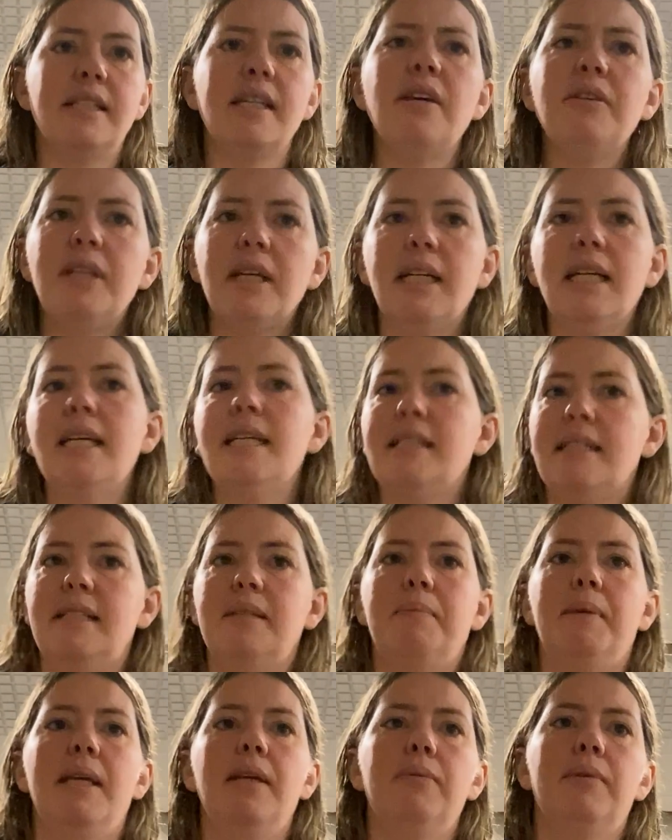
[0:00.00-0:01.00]
Now, there is
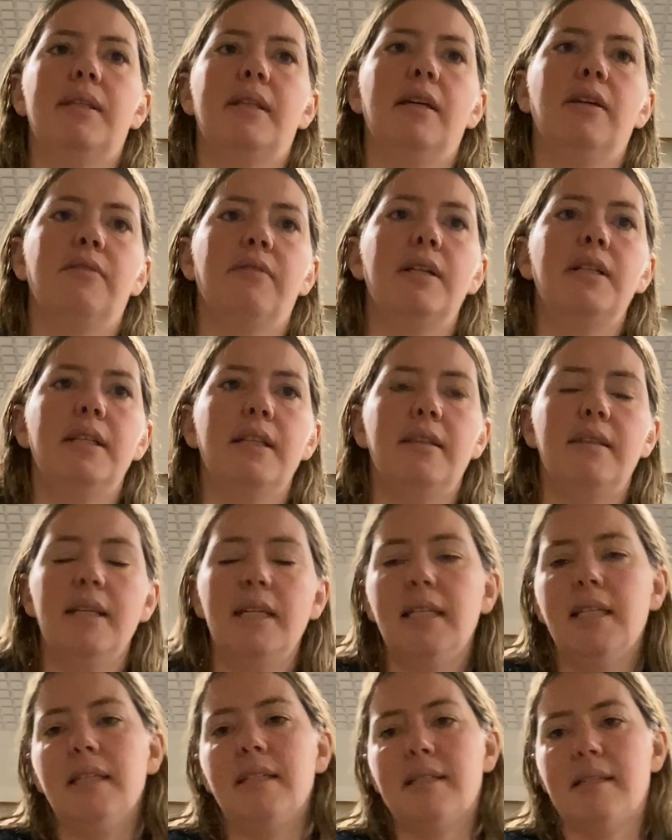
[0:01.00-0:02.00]
debate within grounded
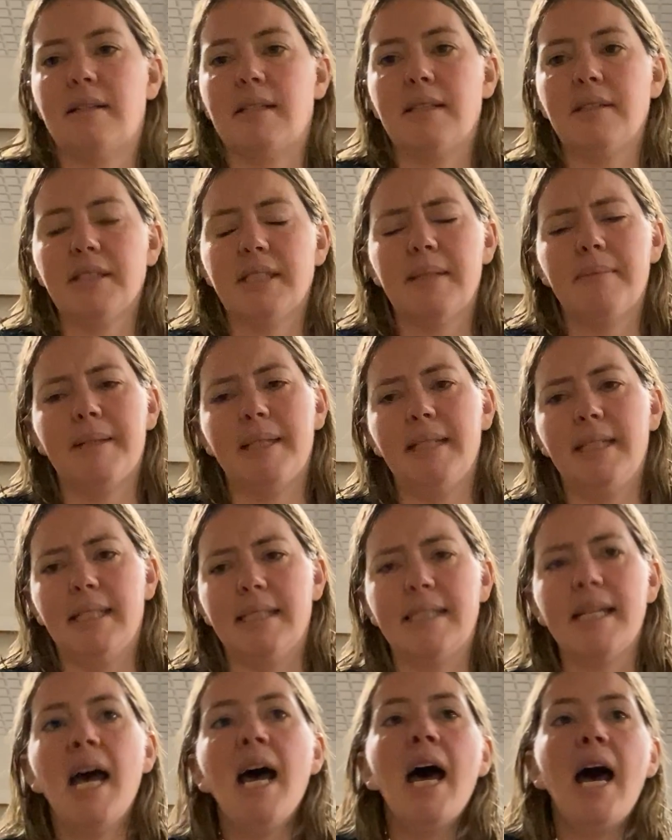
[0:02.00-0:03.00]
theory circles about this.